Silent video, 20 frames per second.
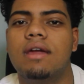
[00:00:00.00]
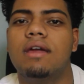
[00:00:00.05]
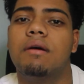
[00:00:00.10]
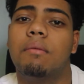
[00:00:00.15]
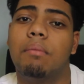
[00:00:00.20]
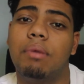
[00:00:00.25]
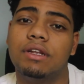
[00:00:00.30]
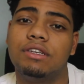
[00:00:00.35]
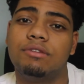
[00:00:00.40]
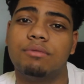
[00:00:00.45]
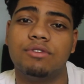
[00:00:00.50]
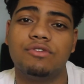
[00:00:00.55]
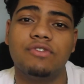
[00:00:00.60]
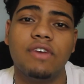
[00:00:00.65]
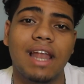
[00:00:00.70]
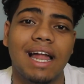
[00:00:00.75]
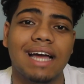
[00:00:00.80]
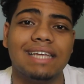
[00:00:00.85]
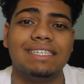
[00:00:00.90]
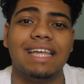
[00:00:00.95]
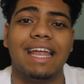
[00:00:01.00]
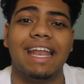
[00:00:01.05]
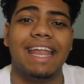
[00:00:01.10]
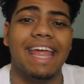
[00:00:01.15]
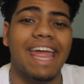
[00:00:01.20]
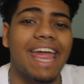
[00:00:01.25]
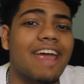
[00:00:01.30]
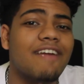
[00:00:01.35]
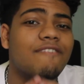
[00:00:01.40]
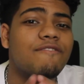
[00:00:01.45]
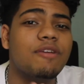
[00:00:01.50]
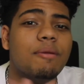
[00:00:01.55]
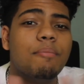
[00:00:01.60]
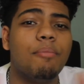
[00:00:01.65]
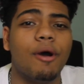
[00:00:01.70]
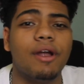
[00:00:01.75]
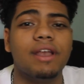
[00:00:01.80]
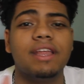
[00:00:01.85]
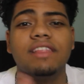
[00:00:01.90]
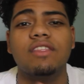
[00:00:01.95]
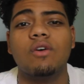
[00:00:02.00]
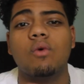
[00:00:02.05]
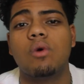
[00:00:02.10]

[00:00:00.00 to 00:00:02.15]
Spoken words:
but you must realize that everybody in the